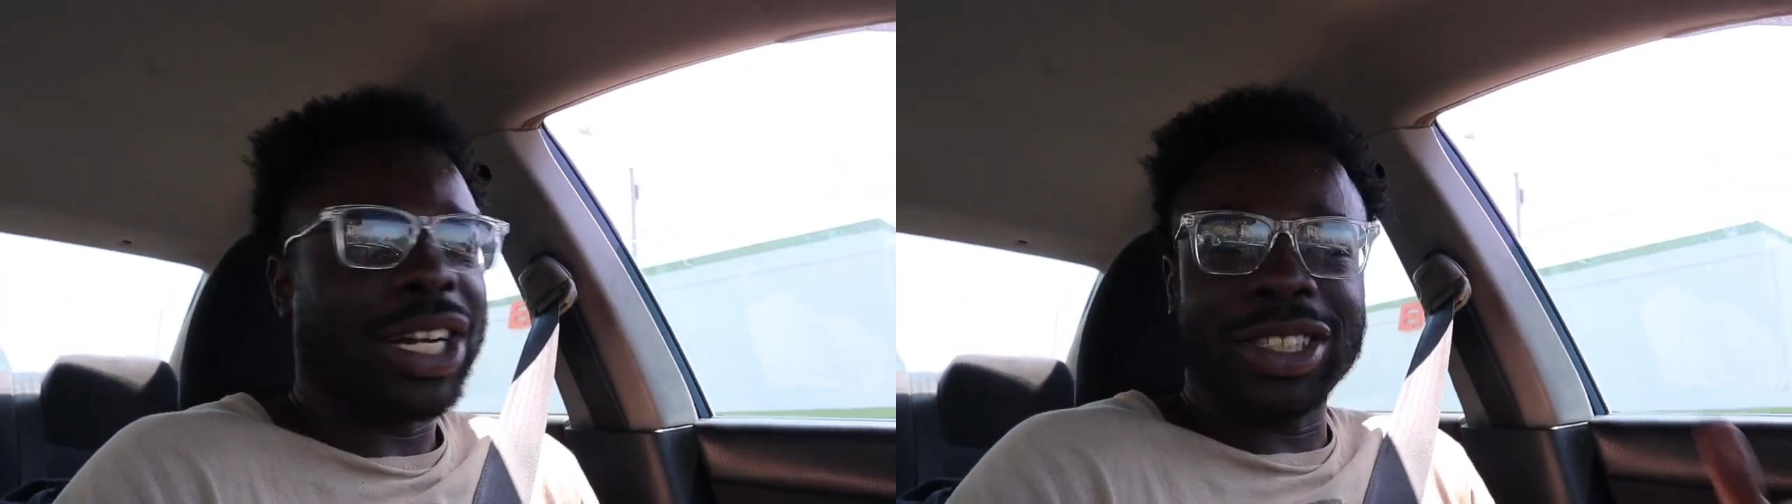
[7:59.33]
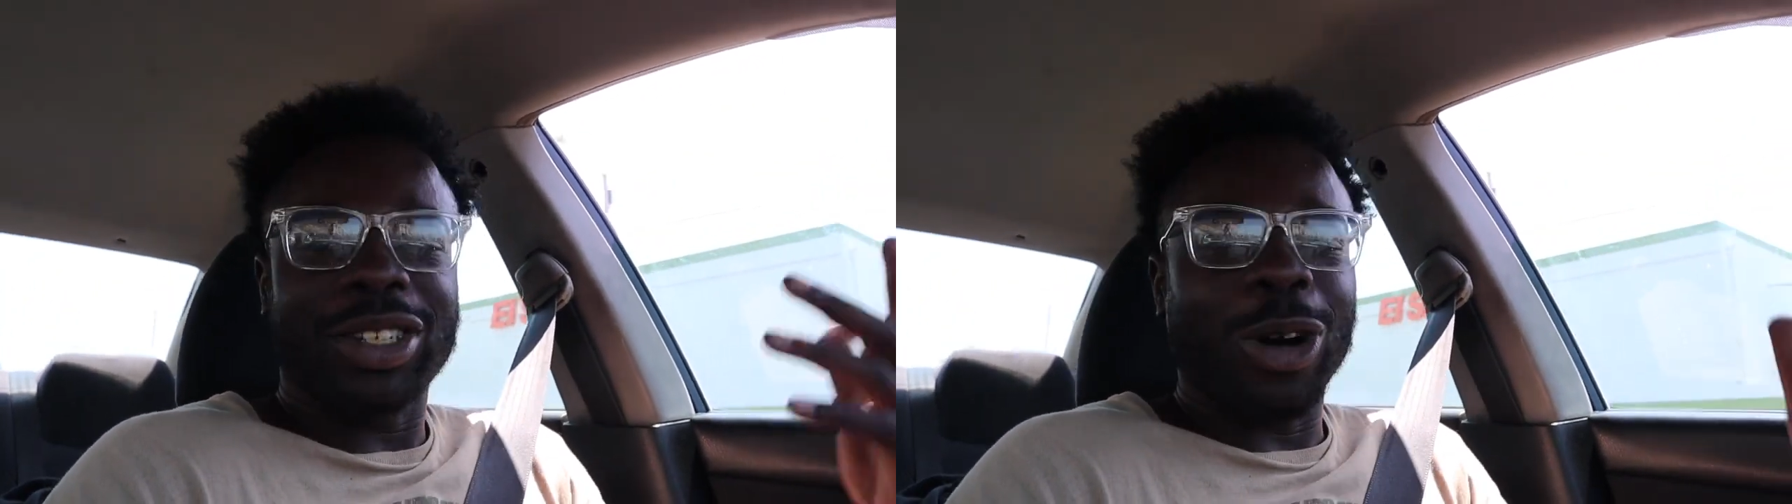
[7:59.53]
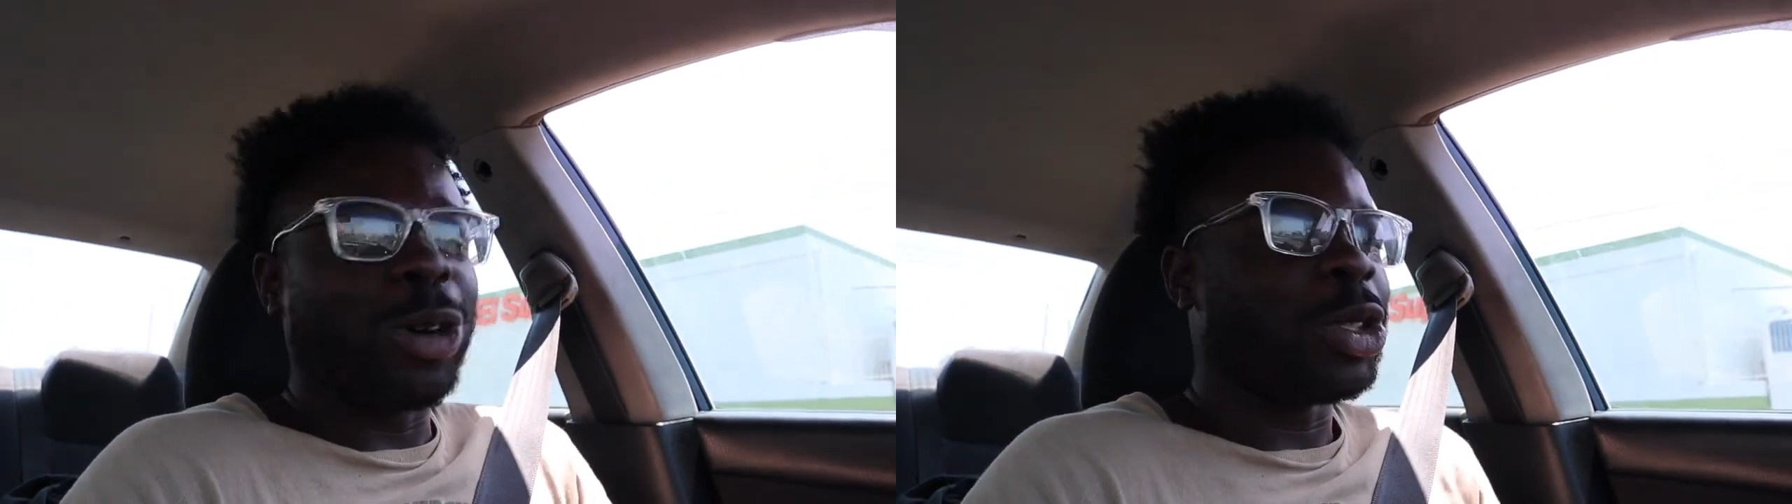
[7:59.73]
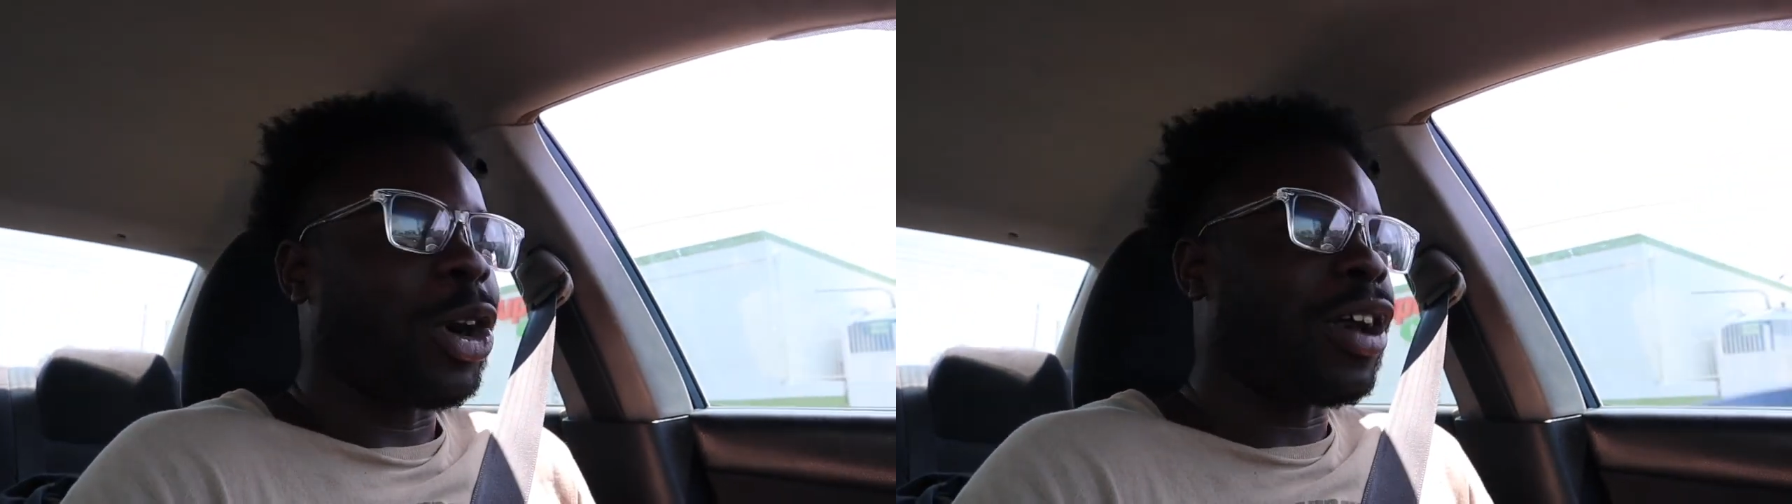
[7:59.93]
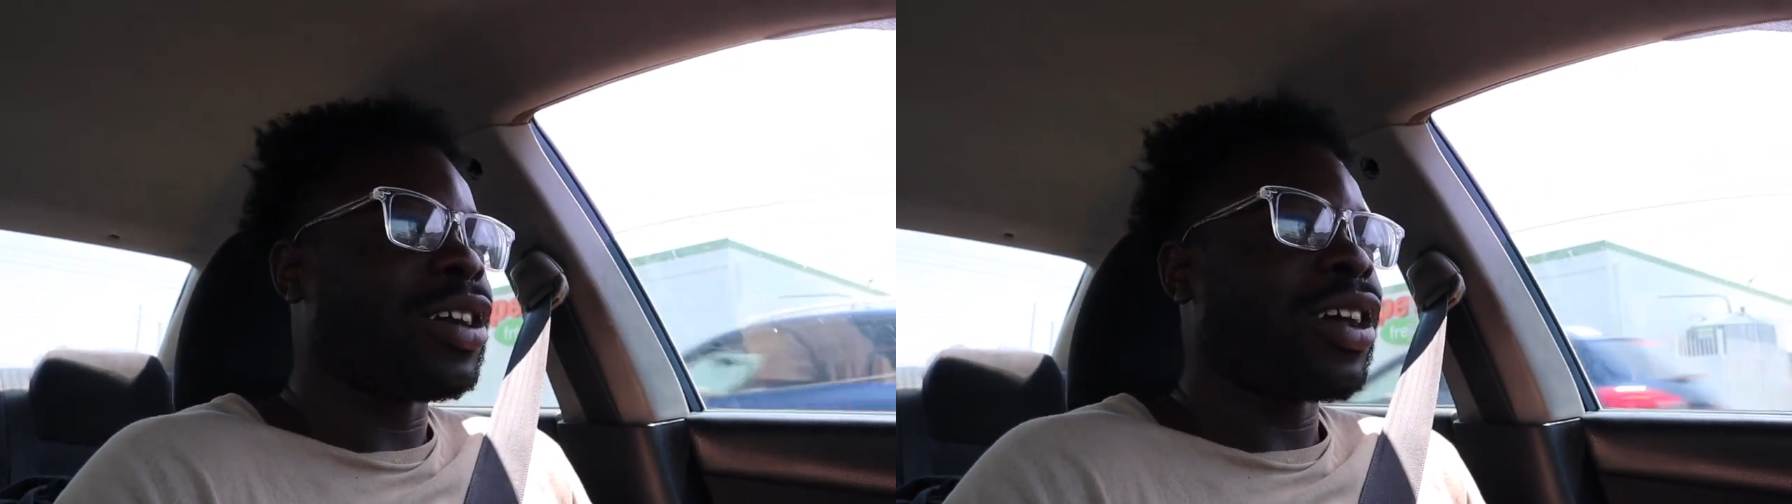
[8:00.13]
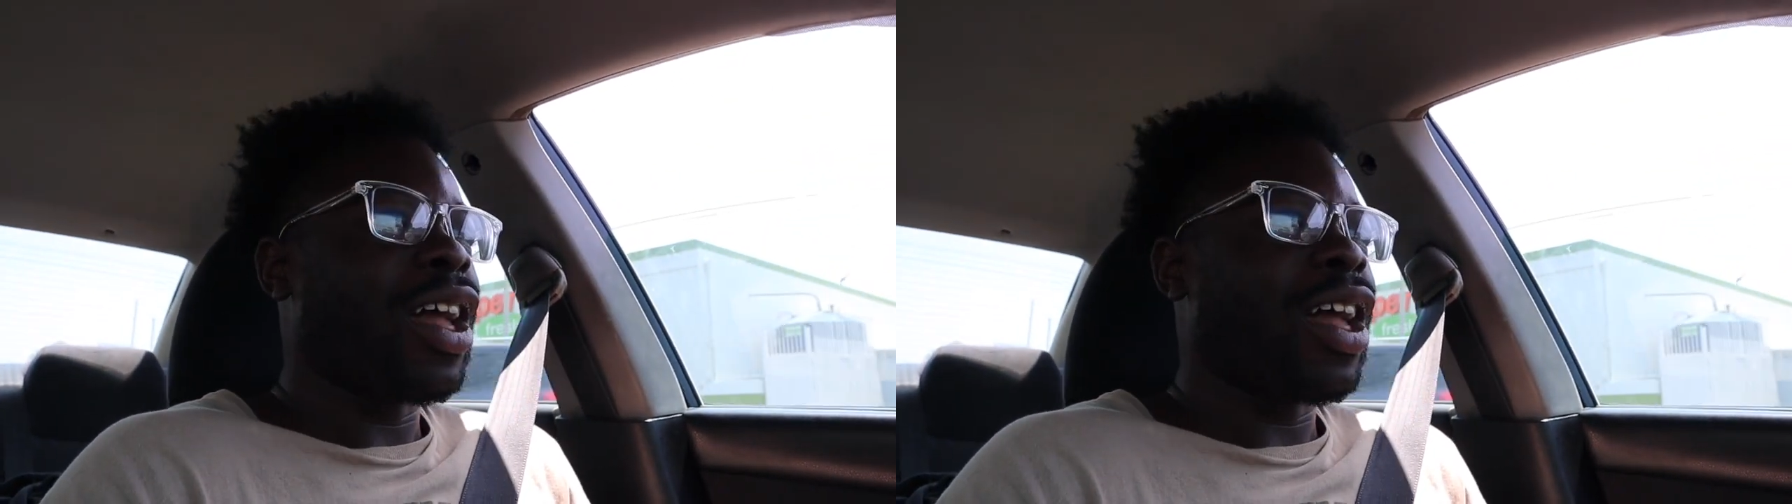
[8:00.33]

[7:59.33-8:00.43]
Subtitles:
I just told y'all.